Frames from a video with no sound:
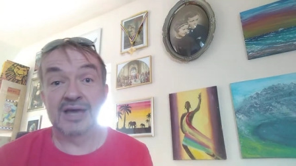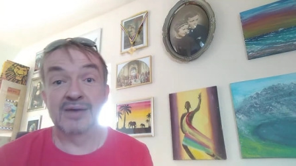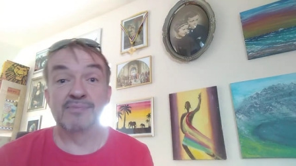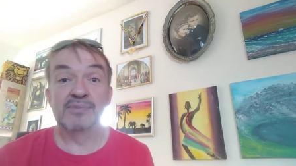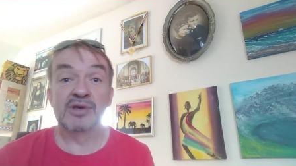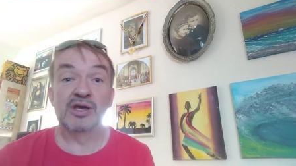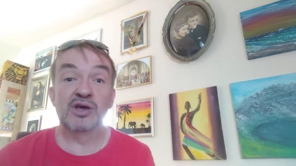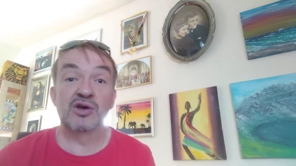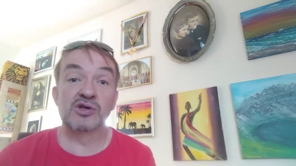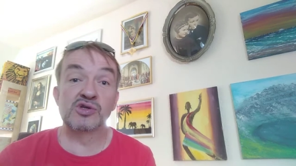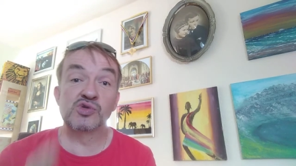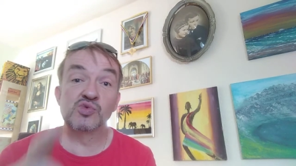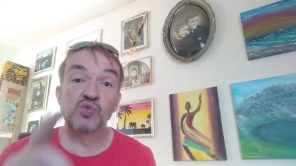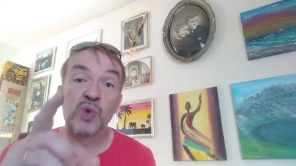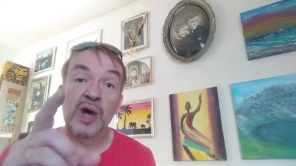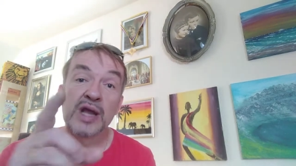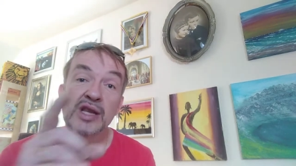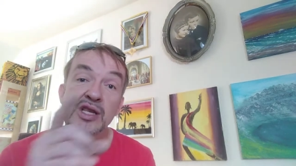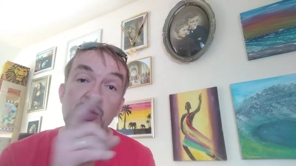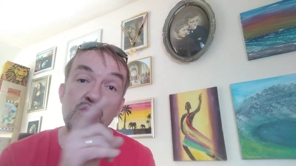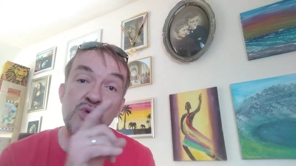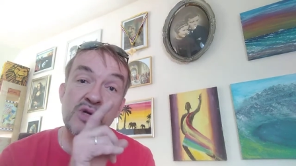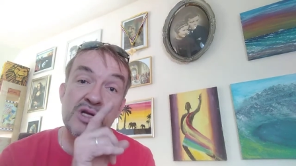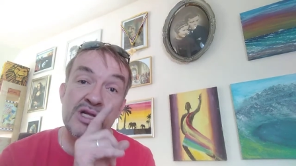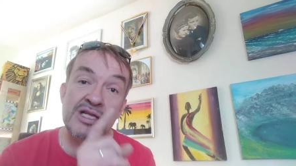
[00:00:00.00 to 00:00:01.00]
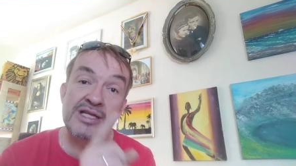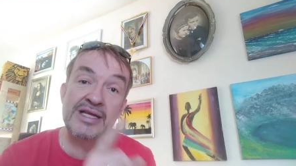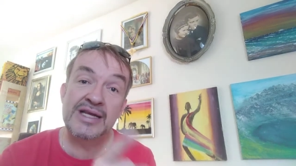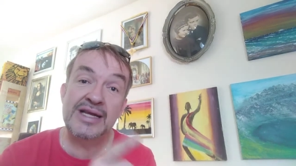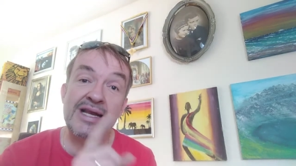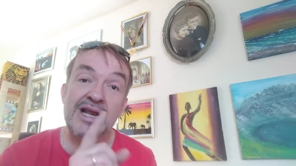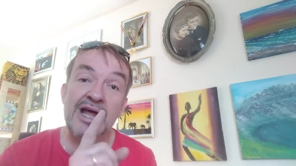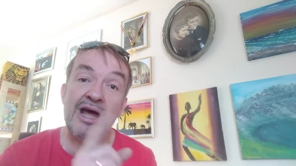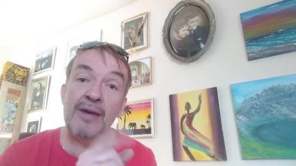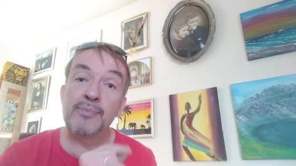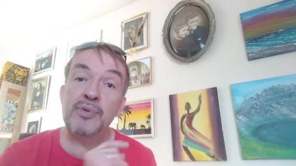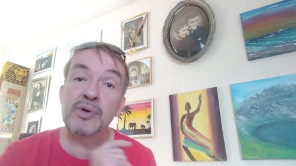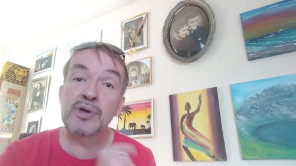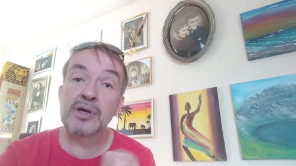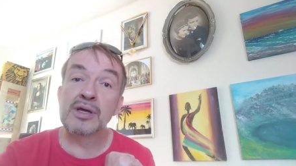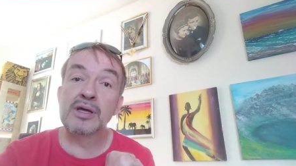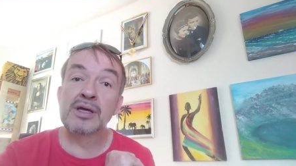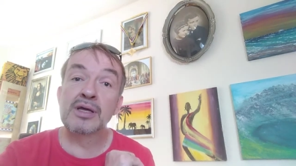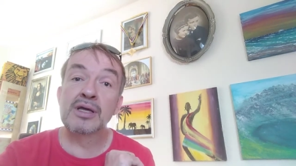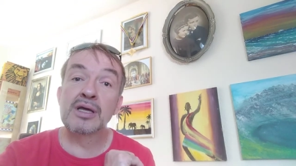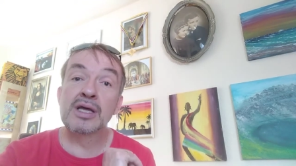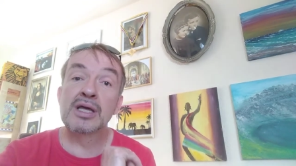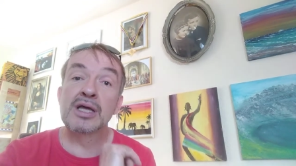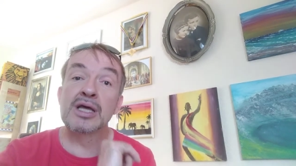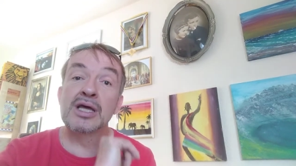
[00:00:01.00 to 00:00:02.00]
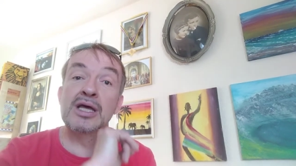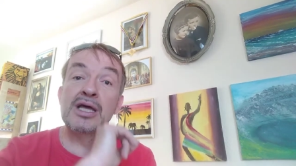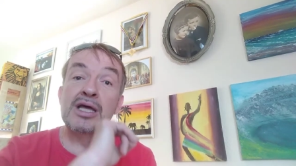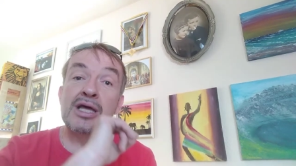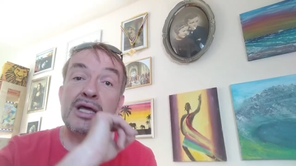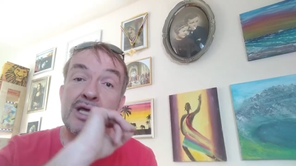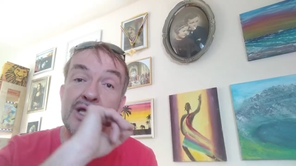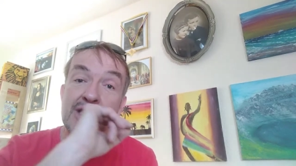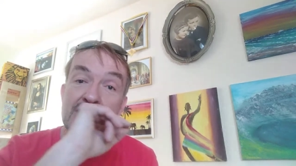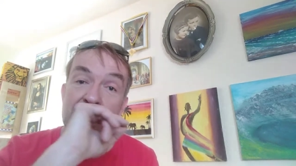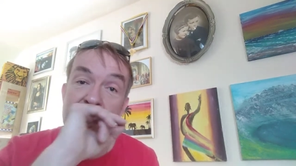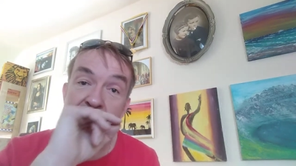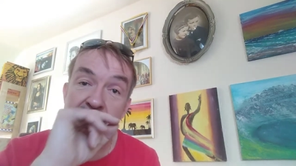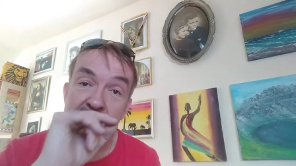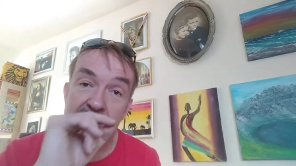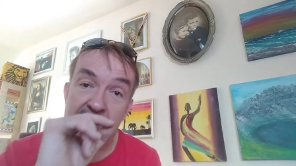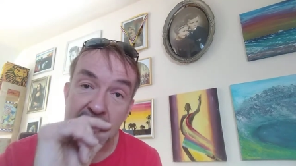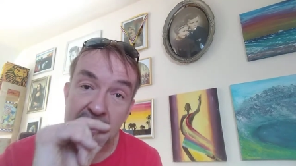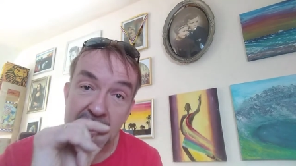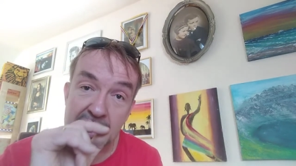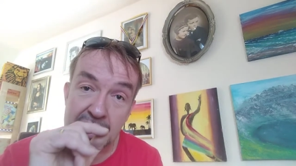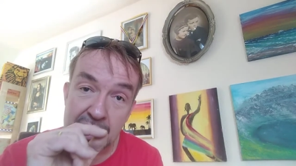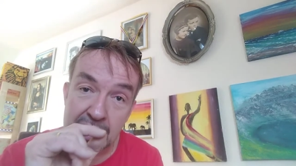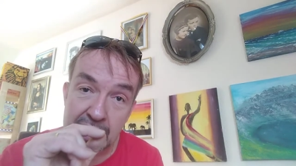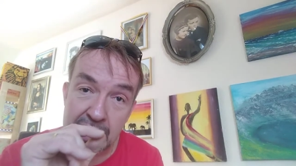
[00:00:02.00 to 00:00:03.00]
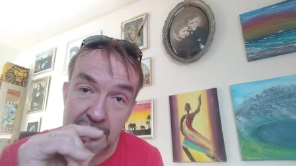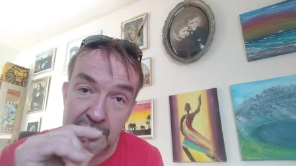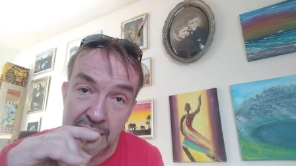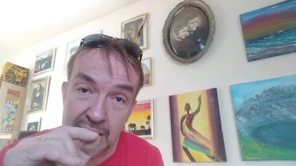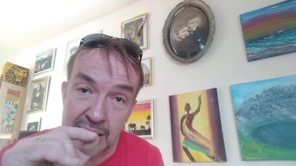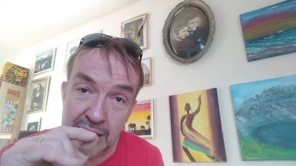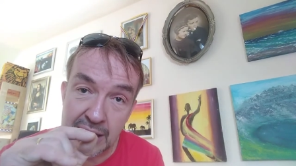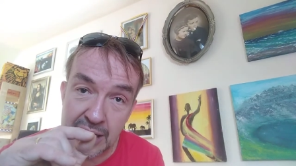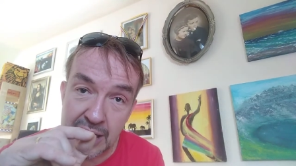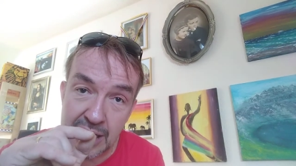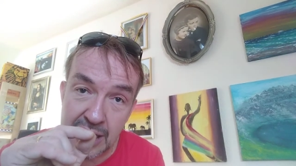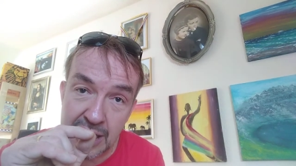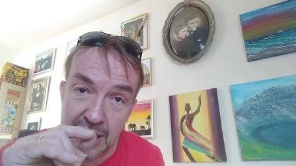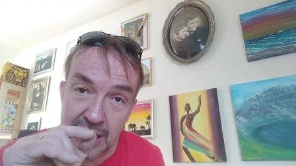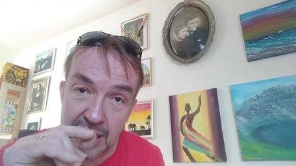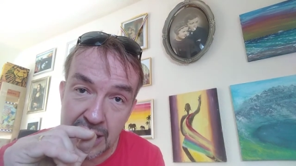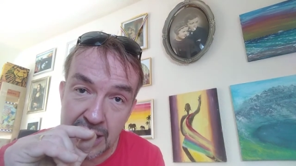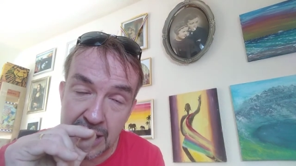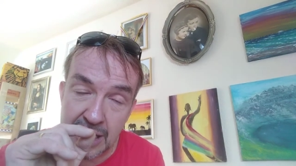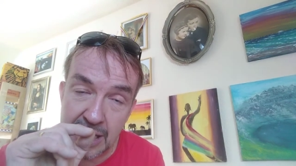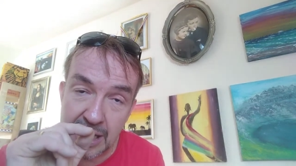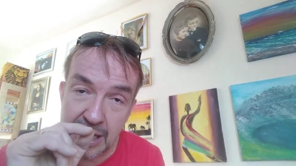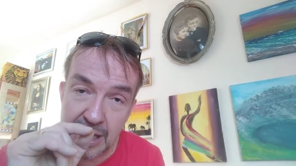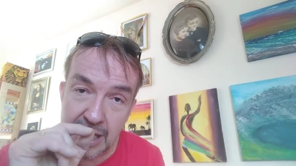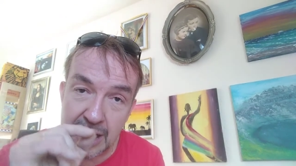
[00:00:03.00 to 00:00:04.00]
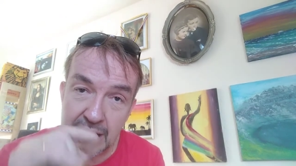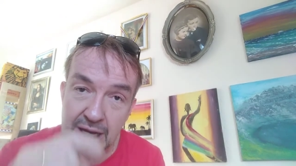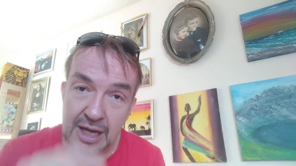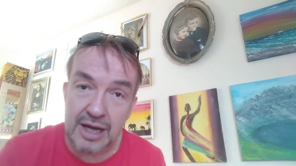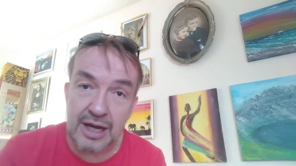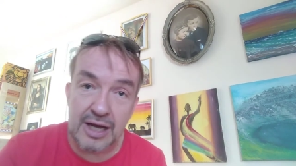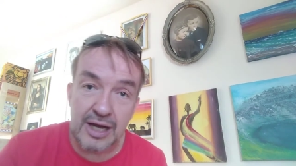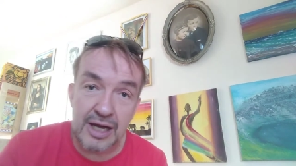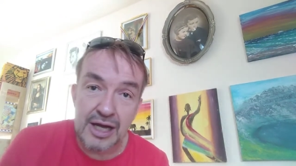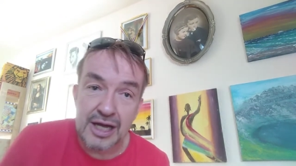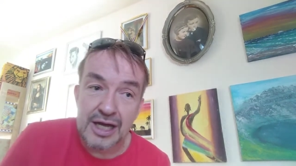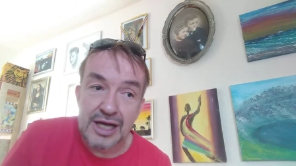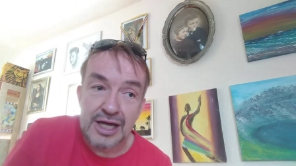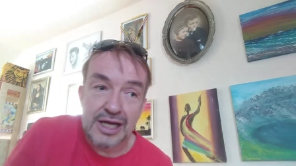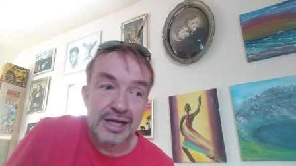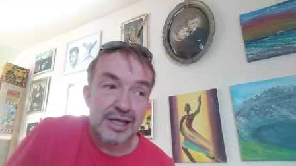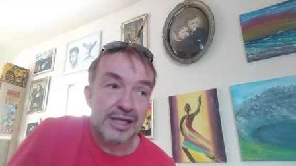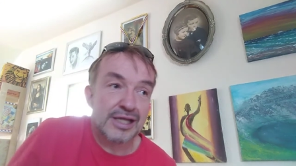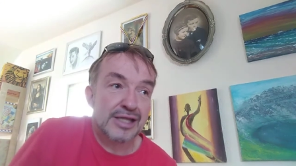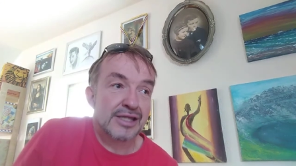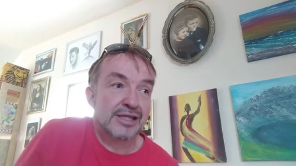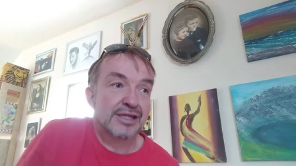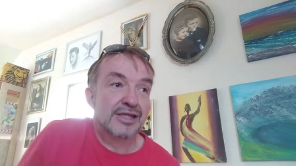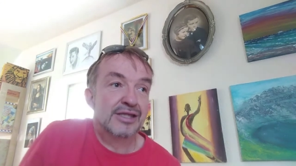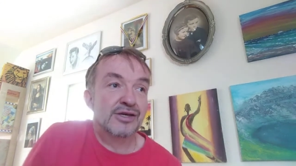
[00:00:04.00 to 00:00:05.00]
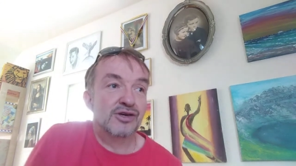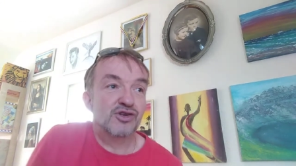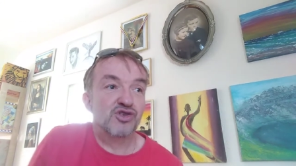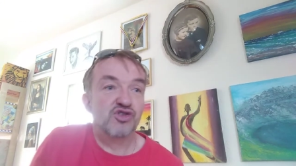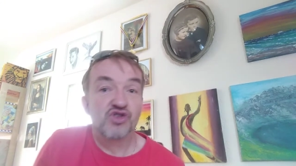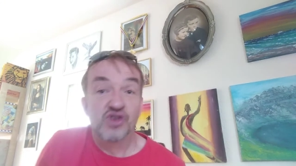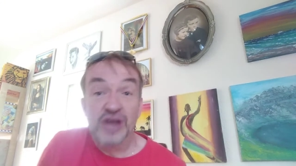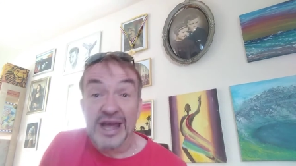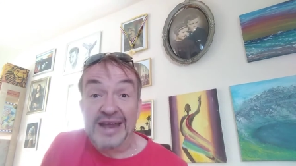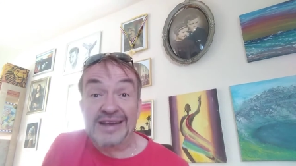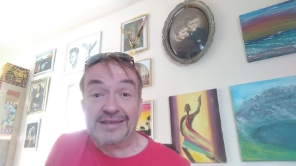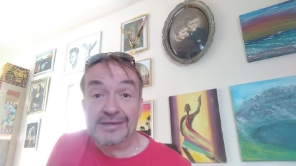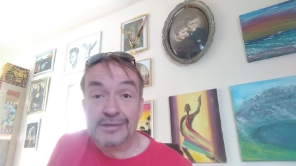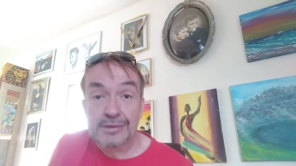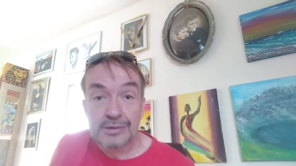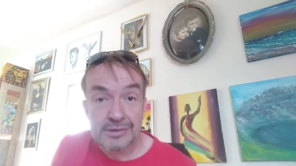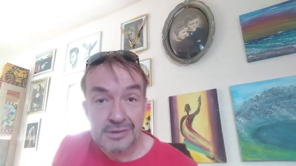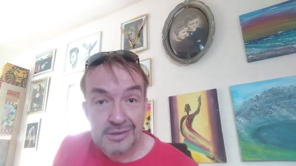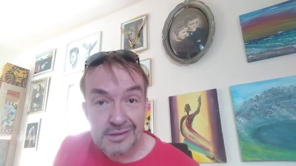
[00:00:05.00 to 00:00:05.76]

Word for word: Because when you clean up the, uh, the shit,